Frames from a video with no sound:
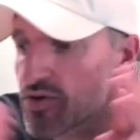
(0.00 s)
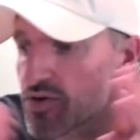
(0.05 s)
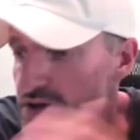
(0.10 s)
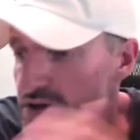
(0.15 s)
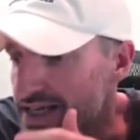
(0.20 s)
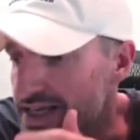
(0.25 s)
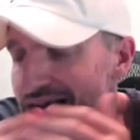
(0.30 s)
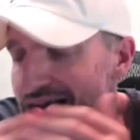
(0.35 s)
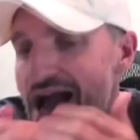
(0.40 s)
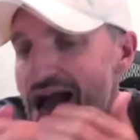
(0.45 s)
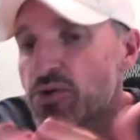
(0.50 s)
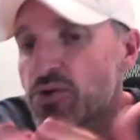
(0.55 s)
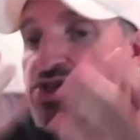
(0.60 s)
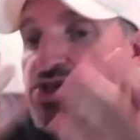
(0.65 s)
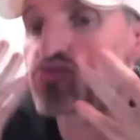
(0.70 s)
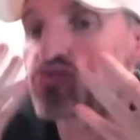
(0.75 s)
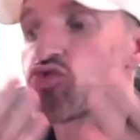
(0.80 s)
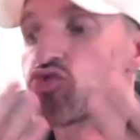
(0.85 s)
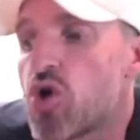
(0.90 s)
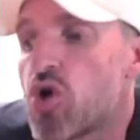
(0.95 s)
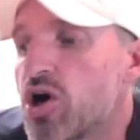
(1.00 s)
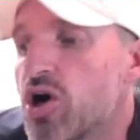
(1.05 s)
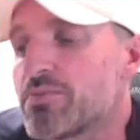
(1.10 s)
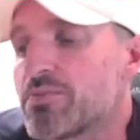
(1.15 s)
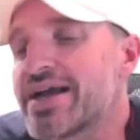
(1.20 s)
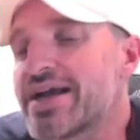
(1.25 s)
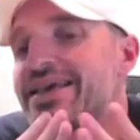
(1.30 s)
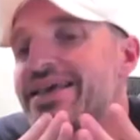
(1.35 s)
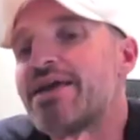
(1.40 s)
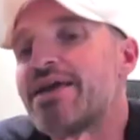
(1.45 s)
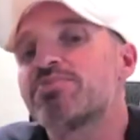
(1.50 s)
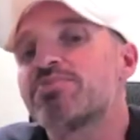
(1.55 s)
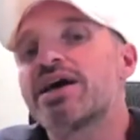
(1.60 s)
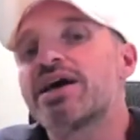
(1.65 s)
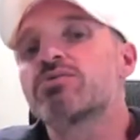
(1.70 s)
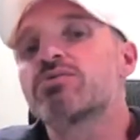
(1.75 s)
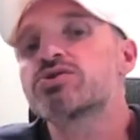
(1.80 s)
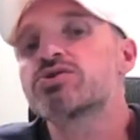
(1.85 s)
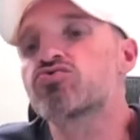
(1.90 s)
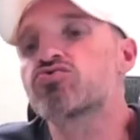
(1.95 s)
wrong. Like I was wrong. My game
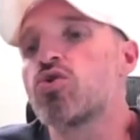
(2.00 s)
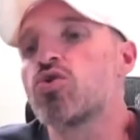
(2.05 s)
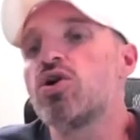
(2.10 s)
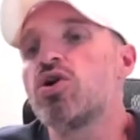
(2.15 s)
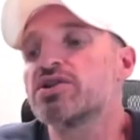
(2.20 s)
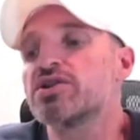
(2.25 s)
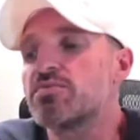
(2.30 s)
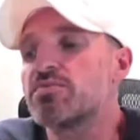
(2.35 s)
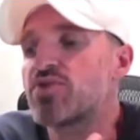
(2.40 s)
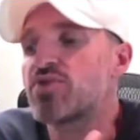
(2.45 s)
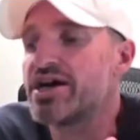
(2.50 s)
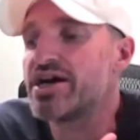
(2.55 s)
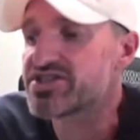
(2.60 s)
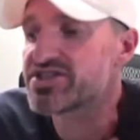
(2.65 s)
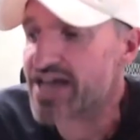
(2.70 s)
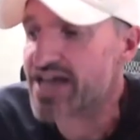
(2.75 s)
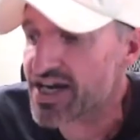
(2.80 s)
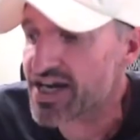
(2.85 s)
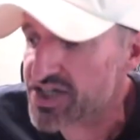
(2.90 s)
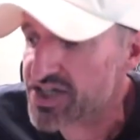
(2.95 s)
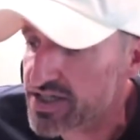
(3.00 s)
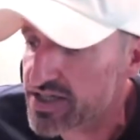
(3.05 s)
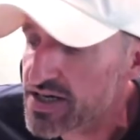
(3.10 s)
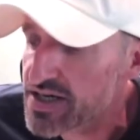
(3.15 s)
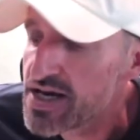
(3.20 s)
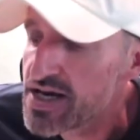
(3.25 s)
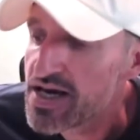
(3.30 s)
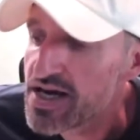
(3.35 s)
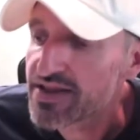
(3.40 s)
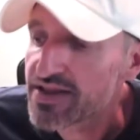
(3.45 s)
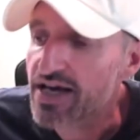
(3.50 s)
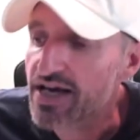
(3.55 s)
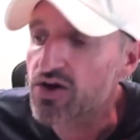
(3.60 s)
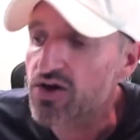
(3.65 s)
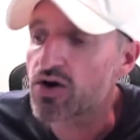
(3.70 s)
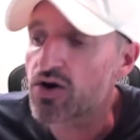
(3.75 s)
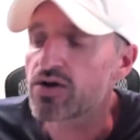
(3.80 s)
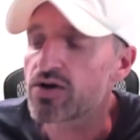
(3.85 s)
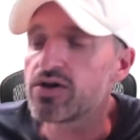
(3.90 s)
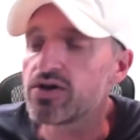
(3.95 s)
plan was wrong. The price action that
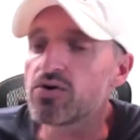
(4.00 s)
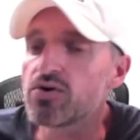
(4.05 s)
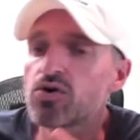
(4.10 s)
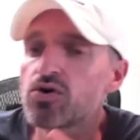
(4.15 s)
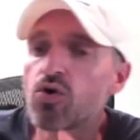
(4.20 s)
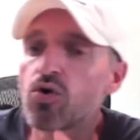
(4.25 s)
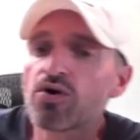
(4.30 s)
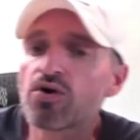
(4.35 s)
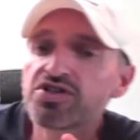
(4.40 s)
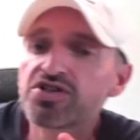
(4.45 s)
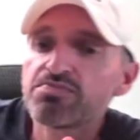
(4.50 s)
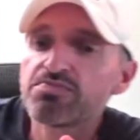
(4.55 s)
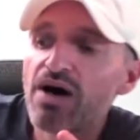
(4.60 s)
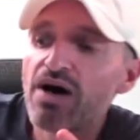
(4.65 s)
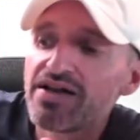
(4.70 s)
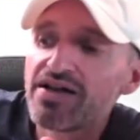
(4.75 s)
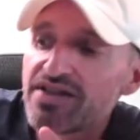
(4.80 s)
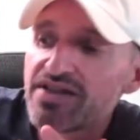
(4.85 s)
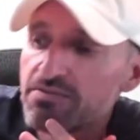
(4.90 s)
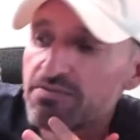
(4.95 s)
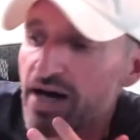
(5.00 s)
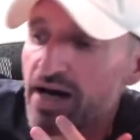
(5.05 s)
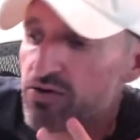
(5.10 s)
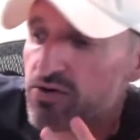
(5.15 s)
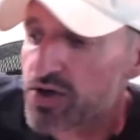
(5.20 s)
you know corresponded in my